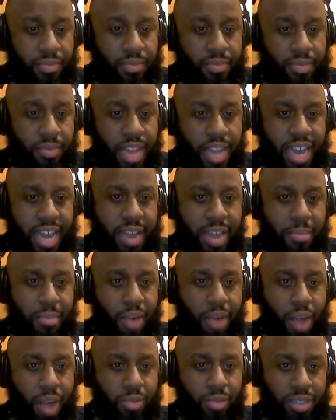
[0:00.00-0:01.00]
And then
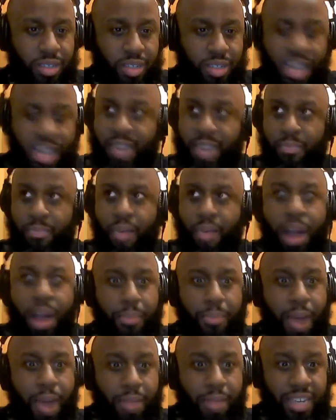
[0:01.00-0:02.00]
Brock
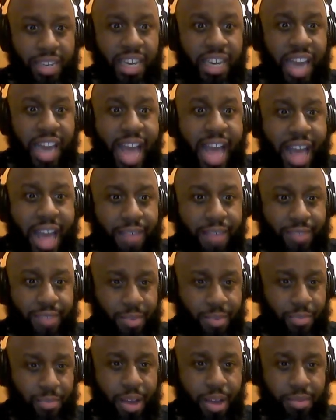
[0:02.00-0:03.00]
probably laughed
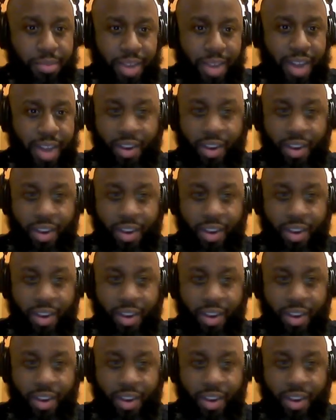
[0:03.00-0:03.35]
and probably like,